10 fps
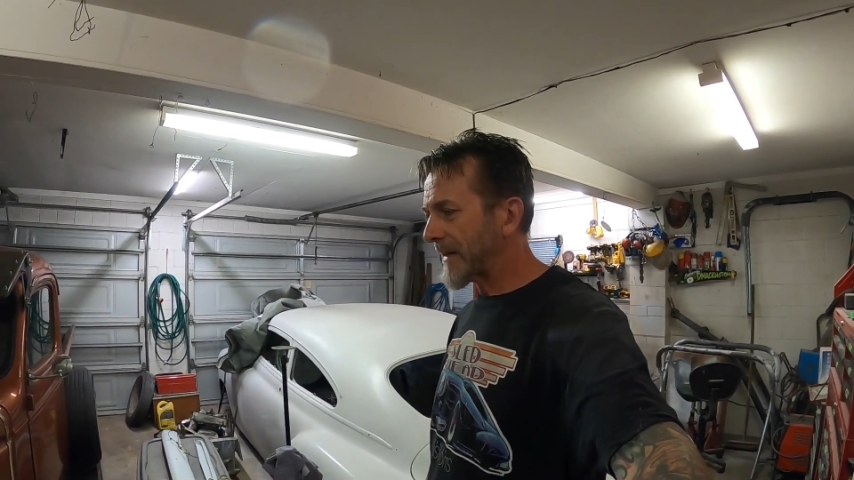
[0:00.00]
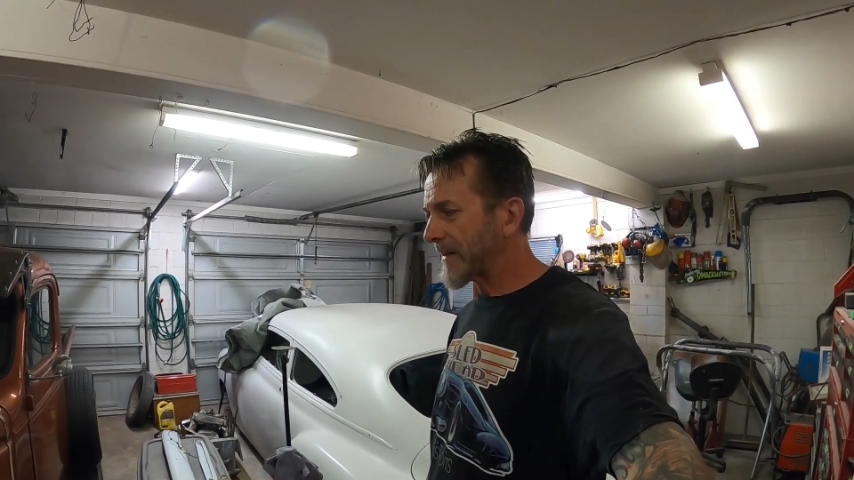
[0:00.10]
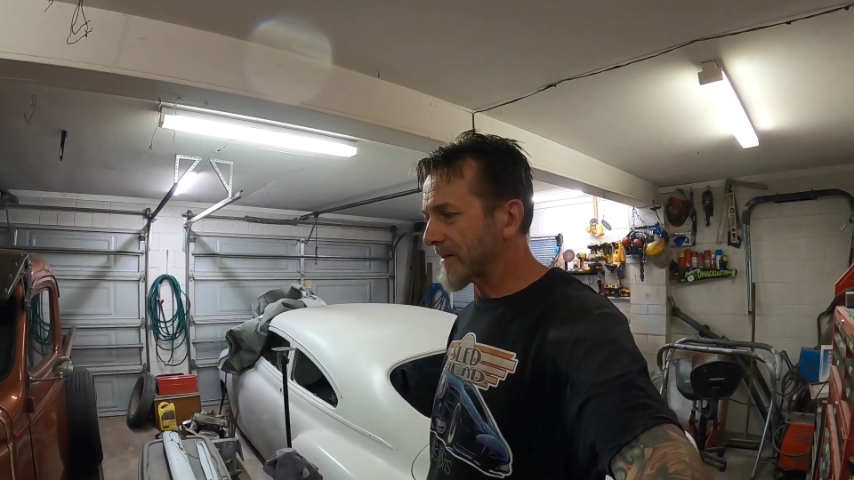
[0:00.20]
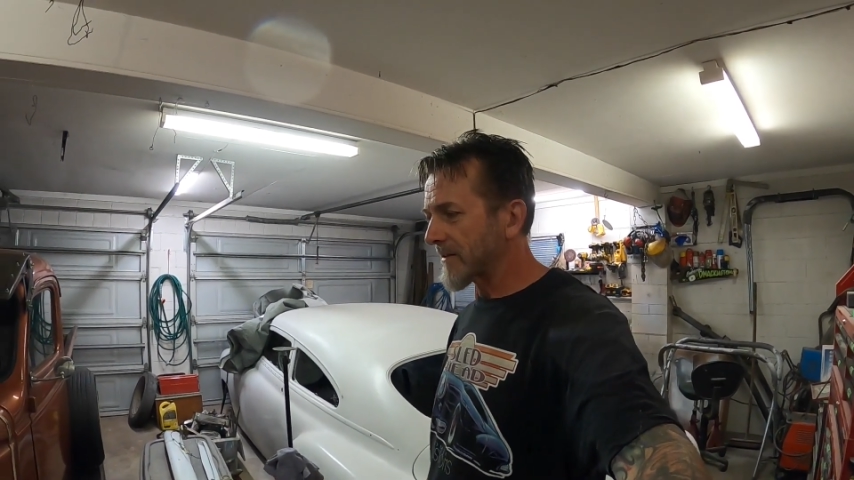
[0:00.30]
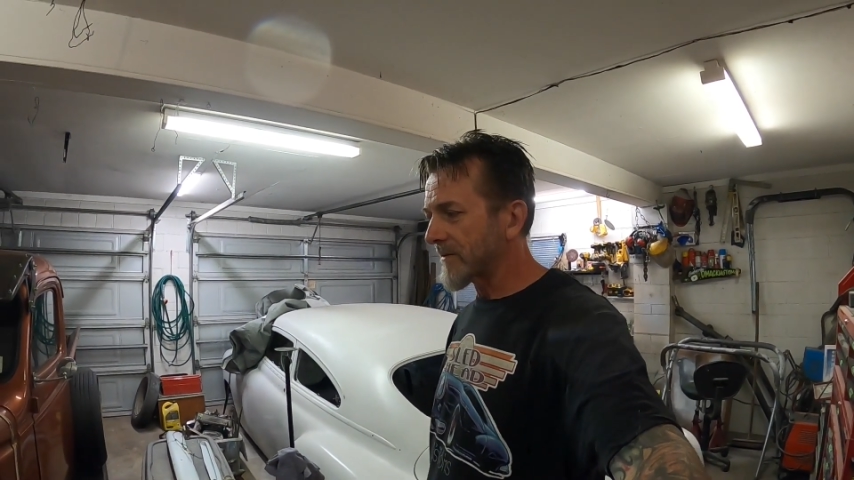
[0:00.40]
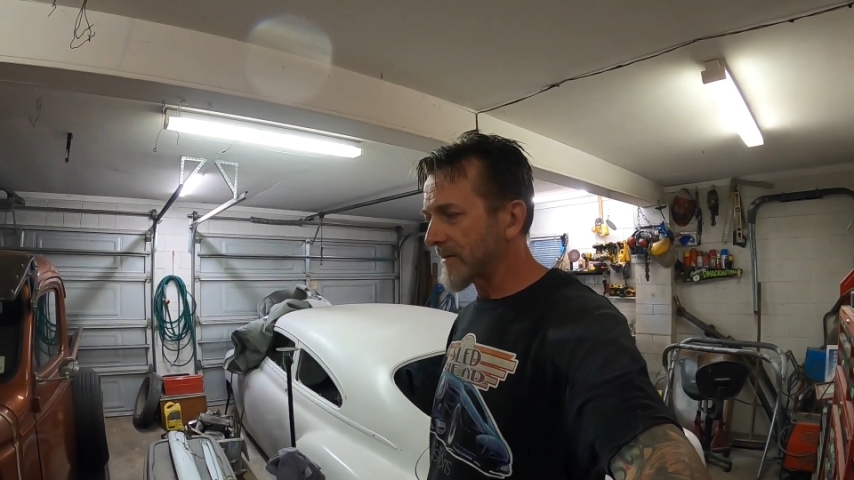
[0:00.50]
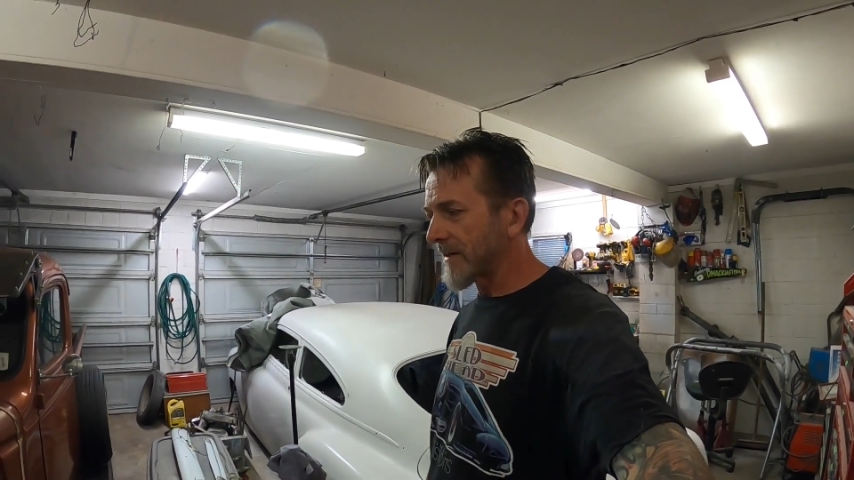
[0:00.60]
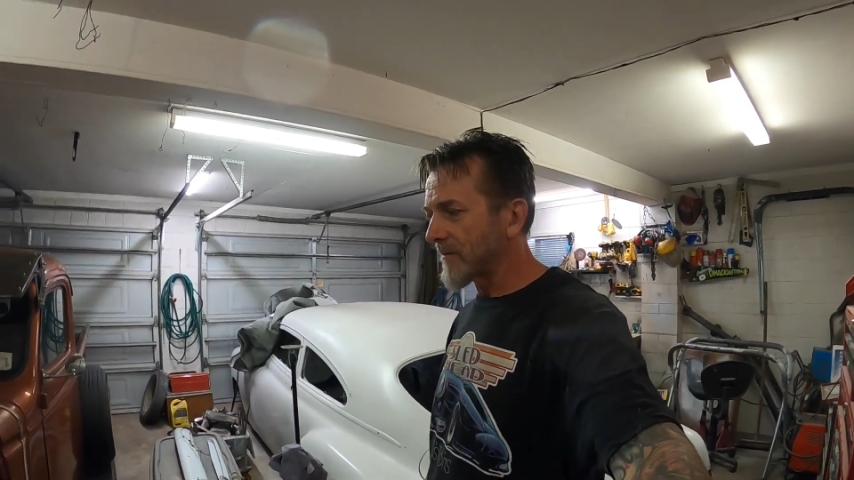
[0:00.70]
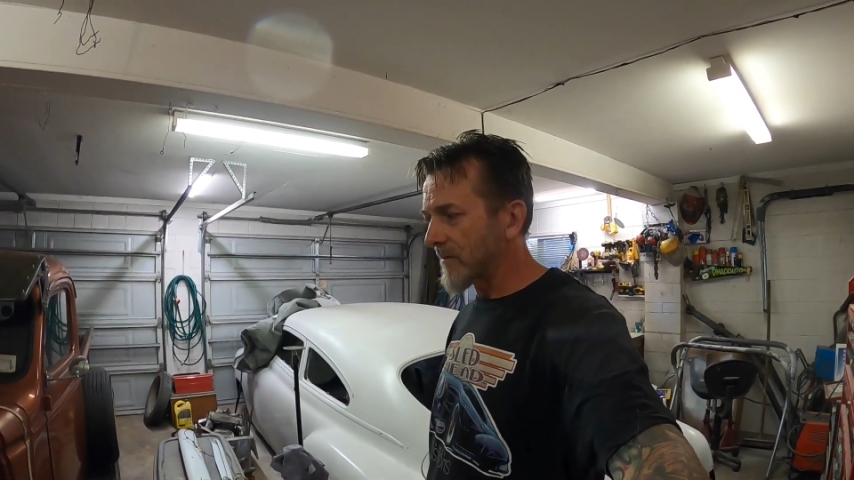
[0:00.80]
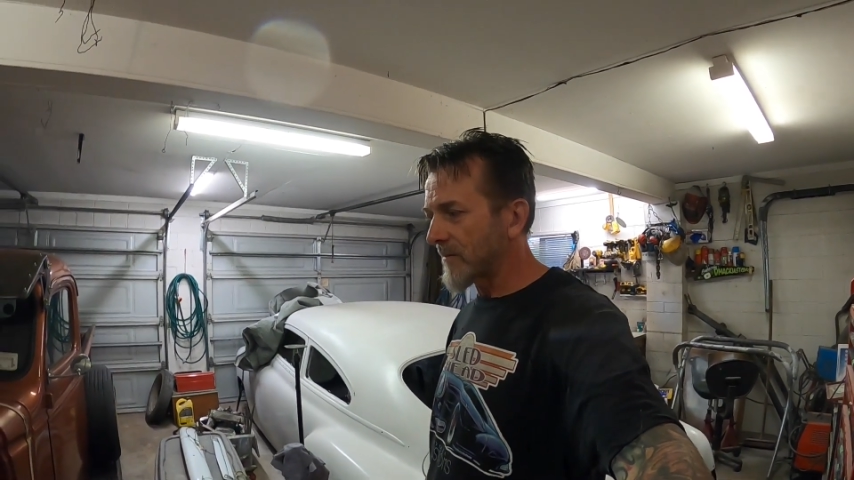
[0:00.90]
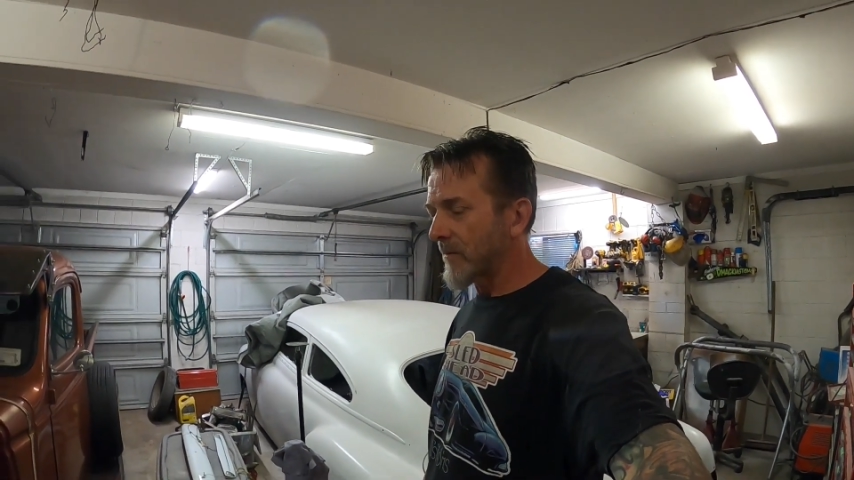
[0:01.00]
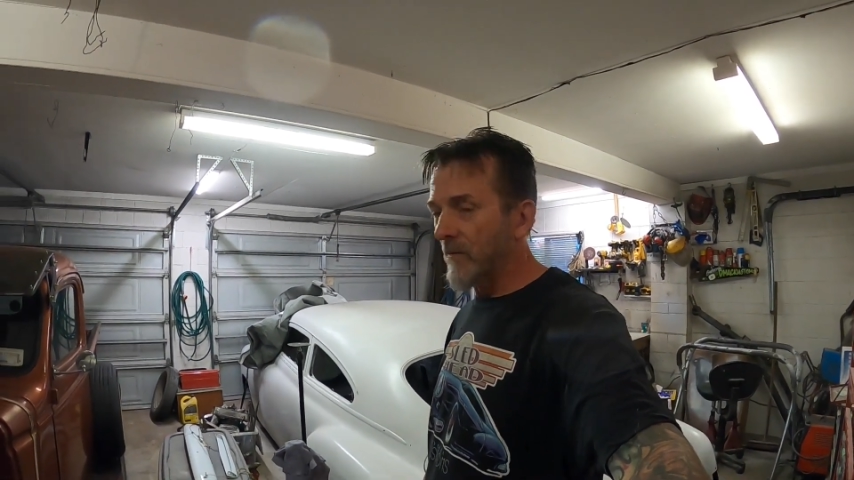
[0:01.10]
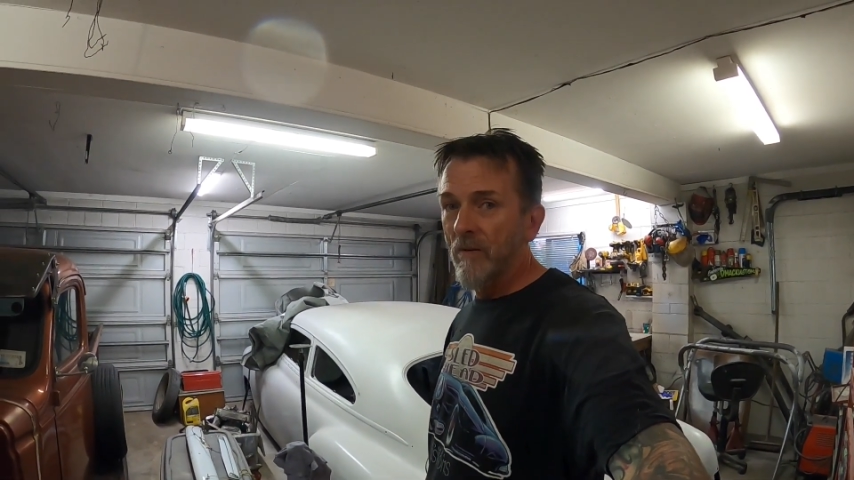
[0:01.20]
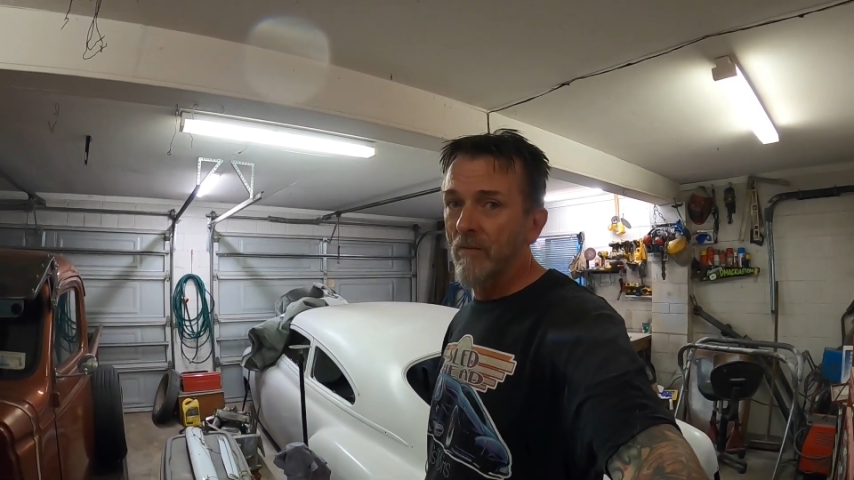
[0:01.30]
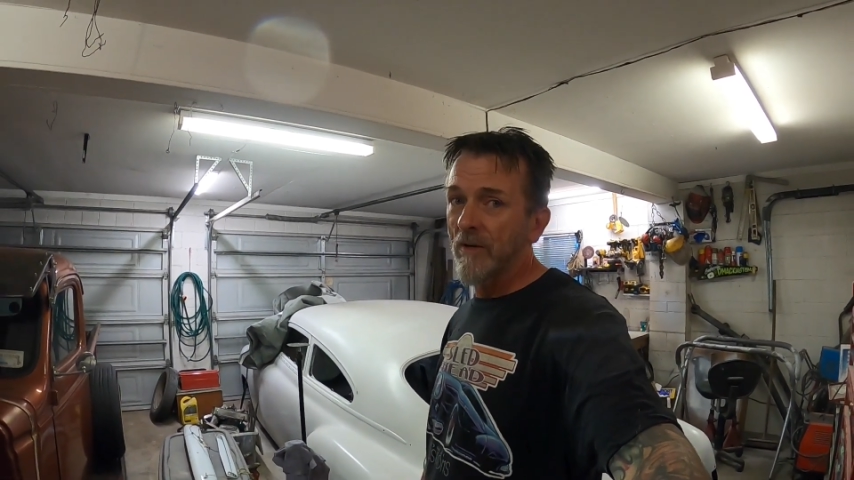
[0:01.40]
because it won't